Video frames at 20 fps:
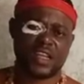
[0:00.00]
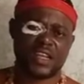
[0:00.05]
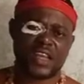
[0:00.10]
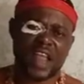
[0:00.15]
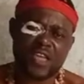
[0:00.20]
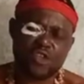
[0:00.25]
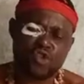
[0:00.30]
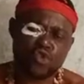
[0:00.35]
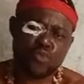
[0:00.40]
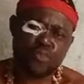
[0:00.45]

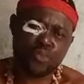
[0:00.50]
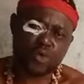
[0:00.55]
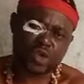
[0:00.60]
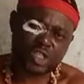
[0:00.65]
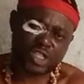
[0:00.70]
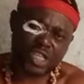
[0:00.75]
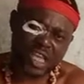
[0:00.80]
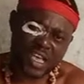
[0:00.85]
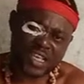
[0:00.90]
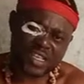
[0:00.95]
that you
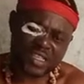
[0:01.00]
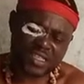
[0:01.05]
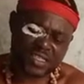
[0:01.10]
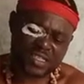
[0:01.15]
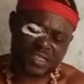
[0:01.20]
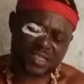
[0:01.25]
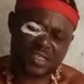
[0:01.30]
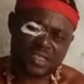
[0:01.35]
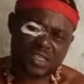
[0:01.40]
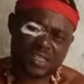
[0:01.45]

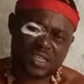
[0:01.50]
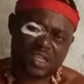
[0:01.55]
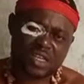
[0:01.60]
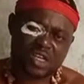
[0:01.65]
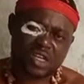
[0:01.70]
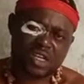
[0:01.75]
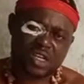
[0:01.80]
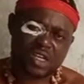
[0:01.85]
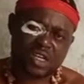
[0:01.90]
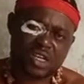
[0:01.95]
purchase
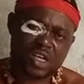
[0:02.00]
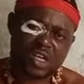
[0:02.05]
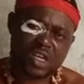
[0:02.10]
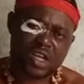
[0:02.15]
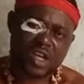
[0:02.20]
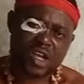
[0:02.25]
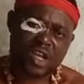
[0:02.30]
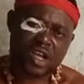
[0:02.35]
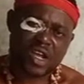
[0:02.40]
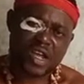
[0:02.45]

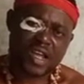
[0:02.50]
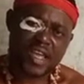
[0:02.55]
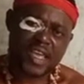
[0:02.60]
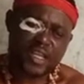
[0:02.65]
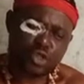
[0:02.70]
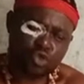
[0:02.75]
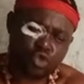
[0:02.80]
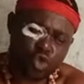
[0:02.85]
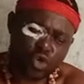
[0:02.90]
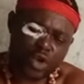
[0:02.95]

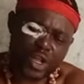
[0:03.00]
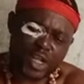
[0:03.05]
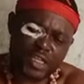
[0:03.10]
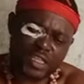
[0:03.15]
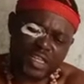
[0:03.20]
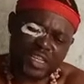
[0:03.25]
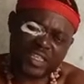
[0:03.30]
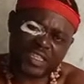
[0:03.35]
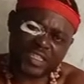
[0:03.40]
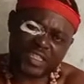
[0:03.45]
during
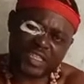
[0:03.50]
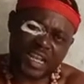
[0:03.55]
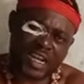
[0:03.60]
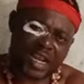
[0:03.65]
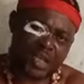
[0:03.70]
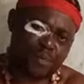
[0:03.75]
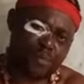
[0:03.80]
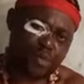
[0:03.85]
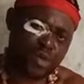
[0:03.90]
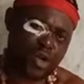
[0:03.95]
this
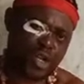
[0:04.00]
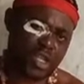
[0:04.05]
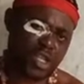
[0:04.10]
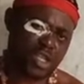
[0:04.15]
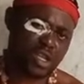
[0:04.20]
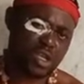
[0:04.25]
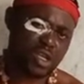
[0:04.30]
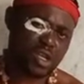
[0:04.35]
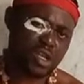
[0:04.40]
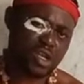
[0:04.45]
ceremony,
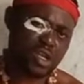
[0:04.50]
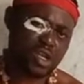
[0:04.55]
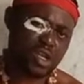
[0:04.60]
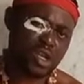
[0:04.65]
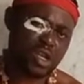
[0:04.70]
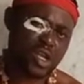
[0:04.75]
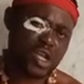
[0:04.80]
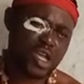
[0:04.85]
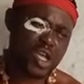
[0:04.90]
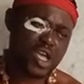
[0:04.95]

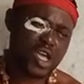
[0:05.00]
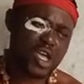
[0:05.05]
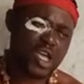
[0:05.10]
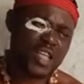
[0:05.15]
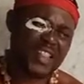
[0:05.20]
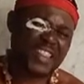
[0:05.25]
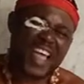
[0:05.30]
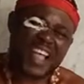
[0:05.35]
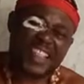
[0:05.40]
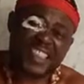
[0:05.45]

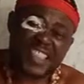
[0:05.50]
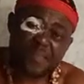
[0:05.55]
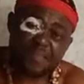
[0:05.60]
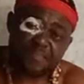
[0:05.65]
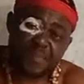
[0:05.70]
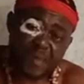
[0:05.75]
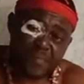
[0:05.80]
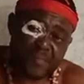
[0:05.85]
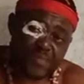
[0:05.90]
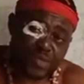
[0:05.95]
that the
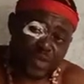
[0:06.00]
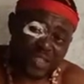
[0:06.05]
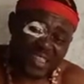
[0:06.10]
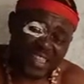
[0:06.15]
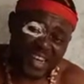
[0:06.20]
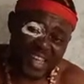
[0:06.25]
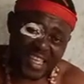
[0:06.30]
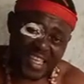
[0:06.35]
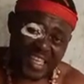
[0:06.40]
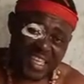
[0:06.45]
people
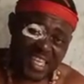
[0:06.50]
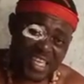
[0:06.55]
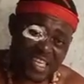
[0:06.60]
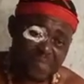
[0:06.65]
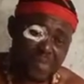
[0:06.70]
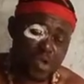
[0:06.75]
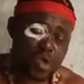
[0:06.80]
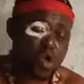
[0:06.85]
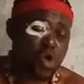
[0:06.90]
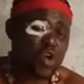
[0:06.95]
drink,
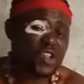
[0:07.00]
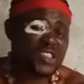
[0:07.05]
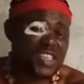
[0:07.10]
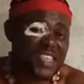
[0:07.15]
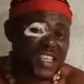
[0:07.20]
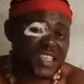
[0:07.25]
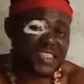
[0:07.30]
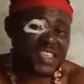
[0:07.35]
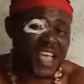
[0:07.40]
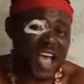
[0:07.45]
because
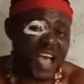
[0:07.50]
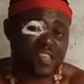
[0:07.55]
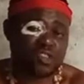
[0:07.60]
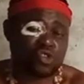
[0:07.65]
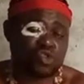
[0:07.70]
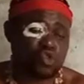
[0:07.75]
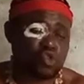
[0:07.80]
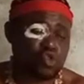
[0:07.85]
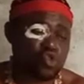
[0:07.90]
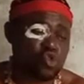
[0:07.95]
this has
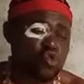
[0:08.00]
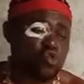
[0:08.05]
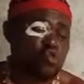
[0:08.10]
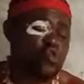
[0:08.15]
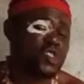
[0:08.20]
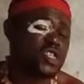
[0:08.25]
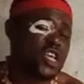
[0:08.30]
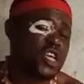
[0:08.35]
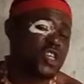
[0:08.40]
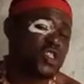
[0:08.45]
to do
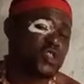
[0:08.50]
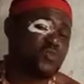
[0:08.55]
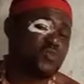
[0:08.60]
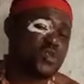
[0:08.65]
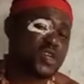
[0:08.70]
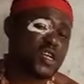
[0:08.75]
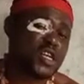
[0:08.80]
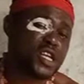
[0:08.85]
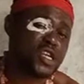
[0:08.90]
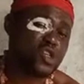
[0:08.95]
with a
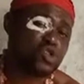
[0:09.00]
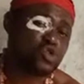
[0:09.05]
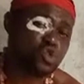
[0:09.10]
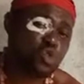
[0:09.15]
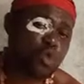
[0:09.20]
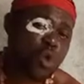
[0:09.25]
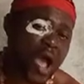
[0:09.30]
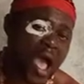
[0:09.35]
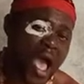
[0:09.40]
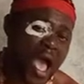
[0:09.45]

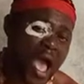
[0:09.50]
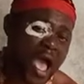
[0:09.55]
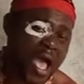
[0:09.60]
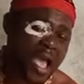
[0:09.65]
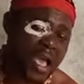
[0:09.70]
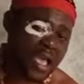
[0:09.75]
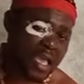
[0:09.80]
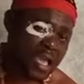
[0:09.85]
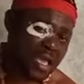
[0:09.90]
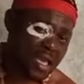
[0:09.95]

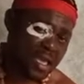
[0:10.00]
spiritual